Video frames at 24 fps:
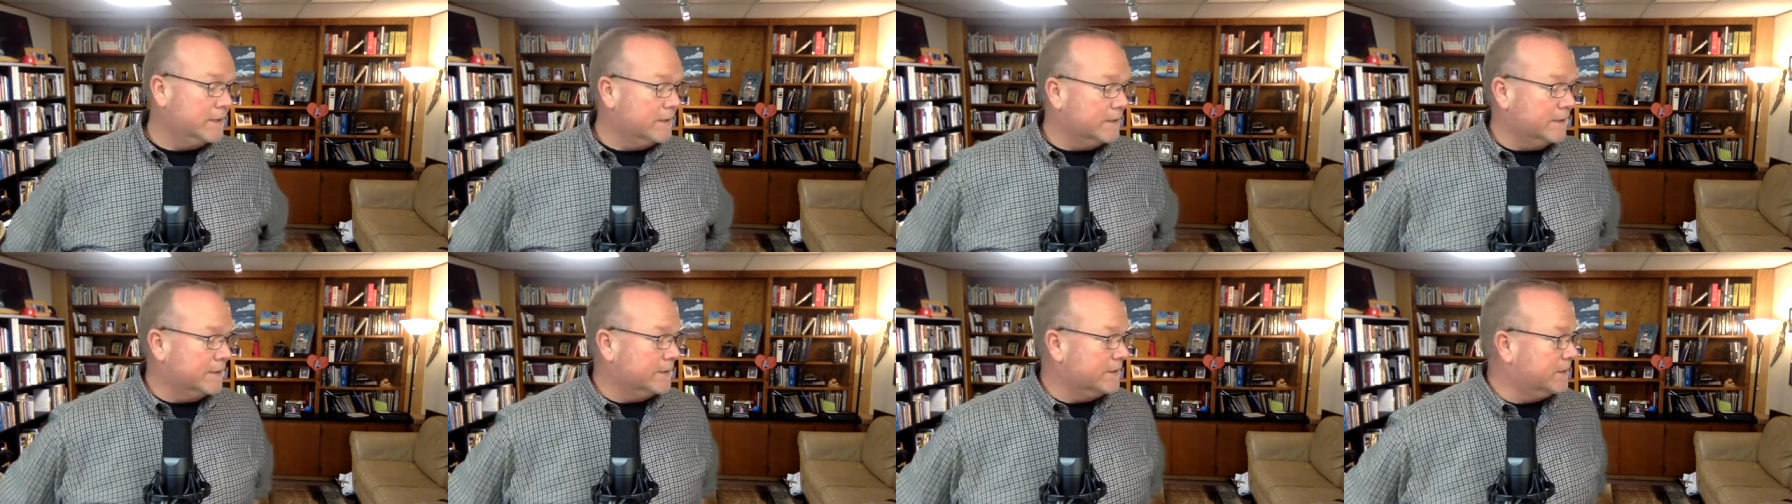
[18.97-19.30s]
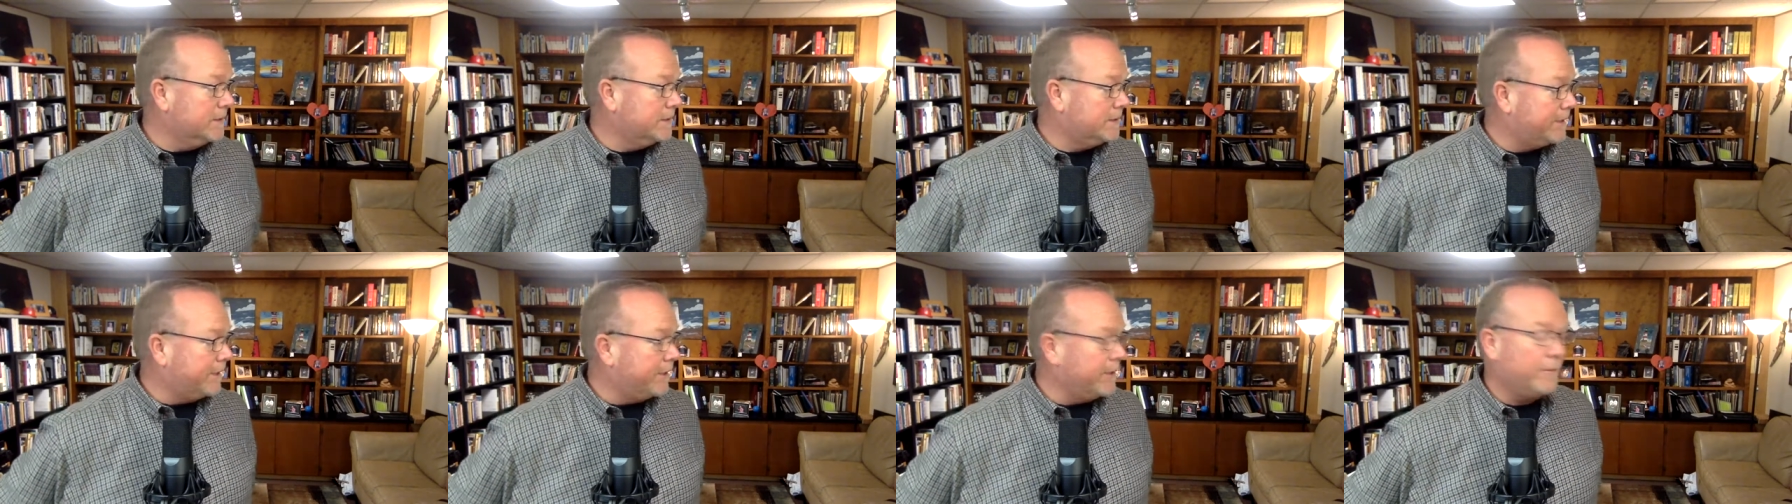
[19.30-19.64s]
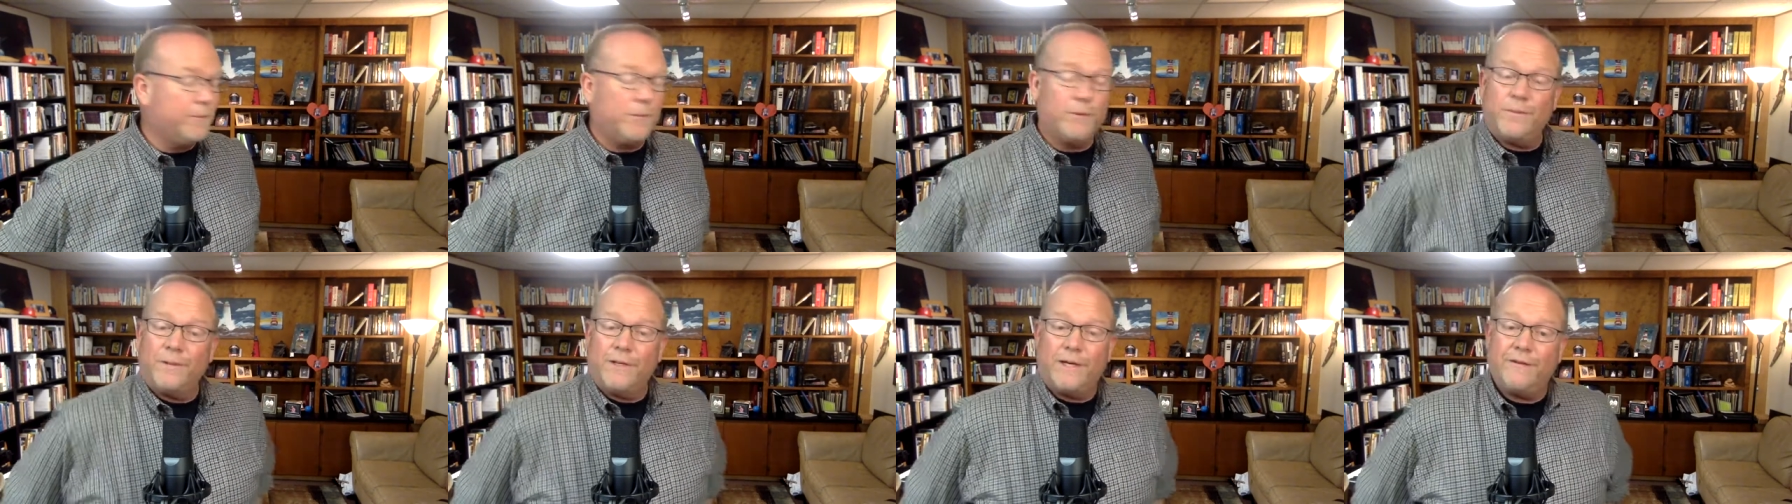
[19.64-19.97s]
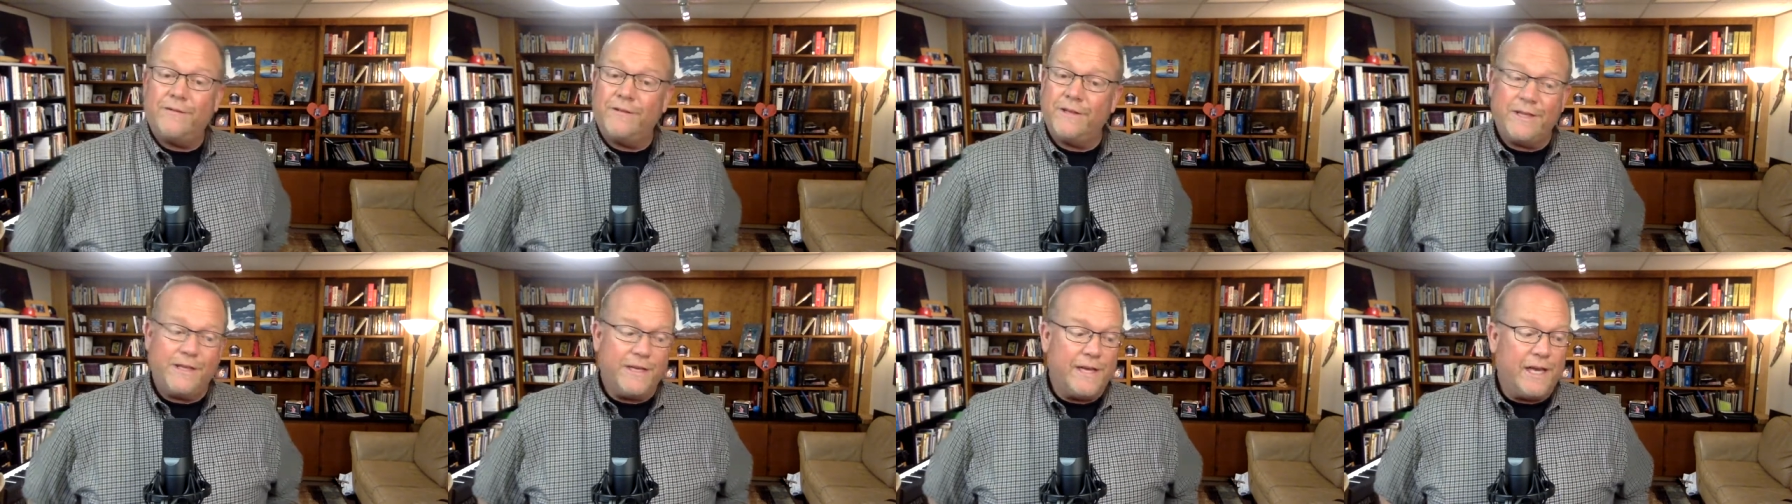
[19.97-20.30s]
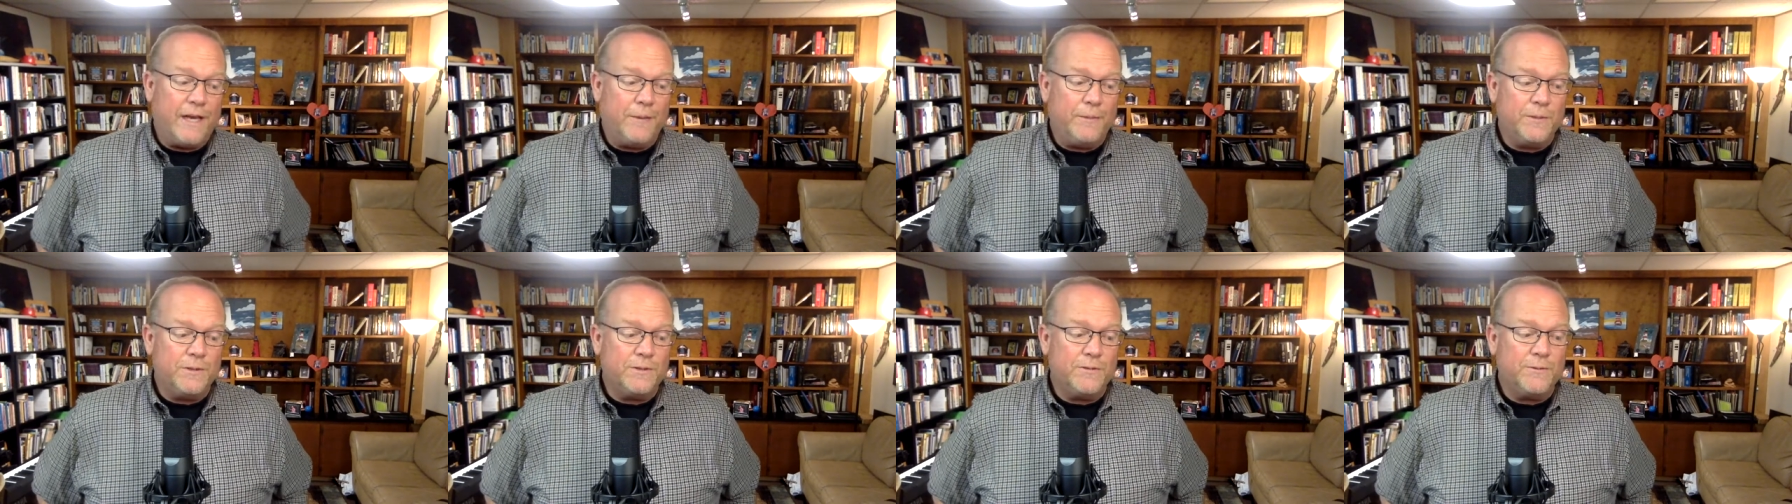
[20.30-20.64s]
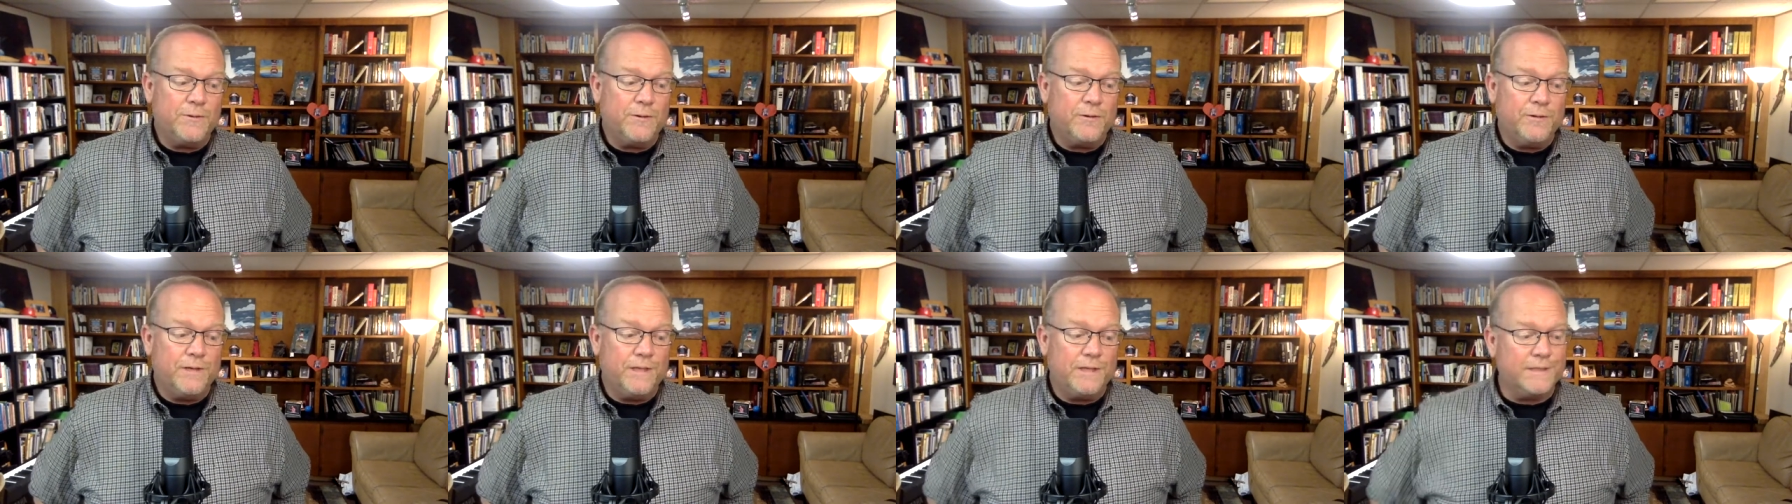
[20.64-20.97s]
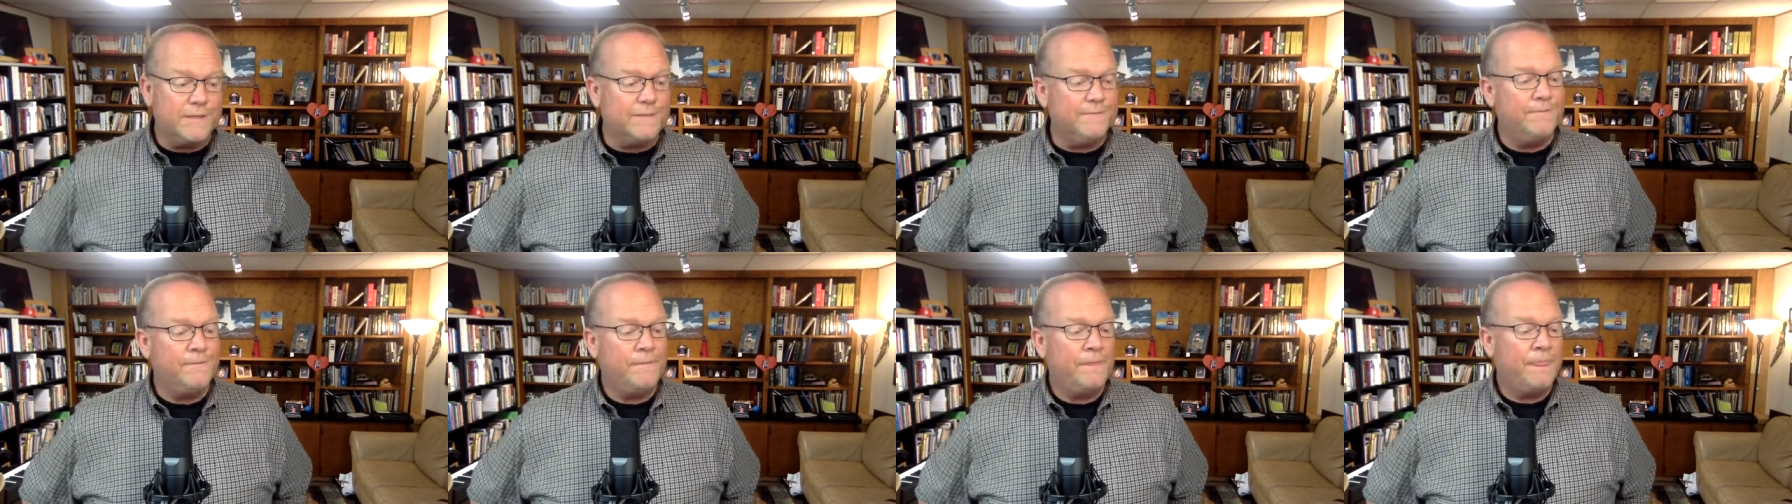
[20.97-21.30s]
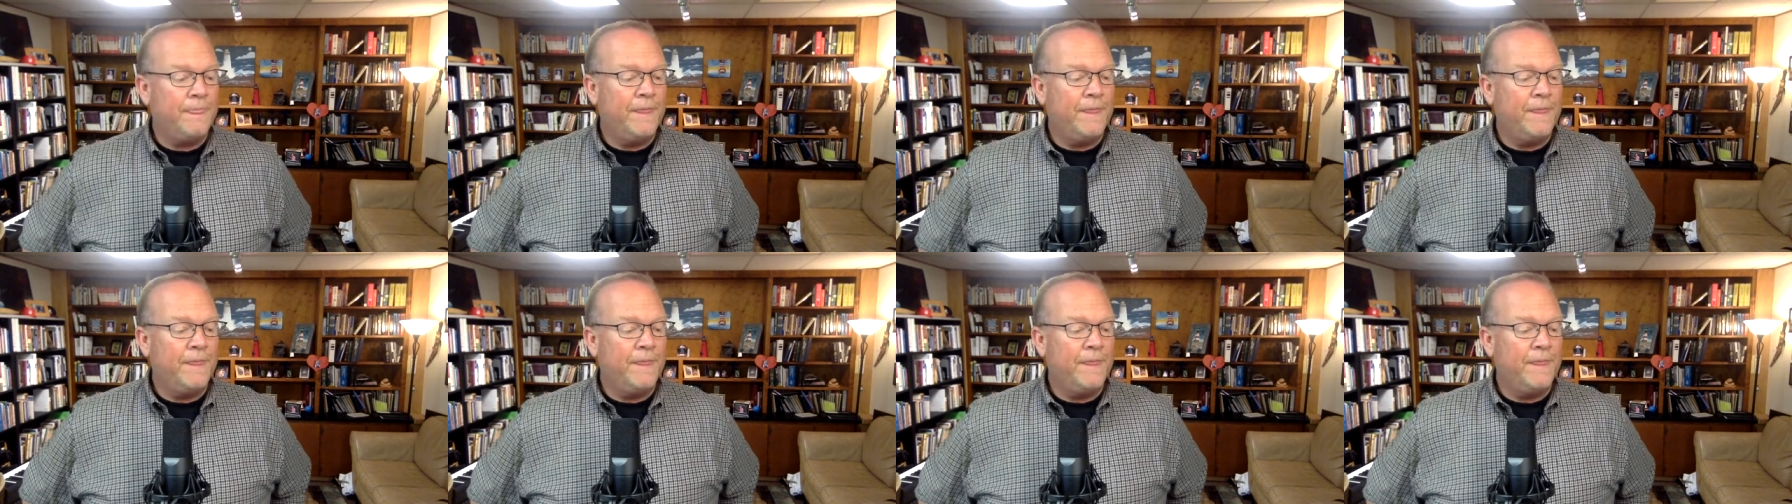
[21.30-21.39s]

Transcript: this is terrible, but everything happens for a reason.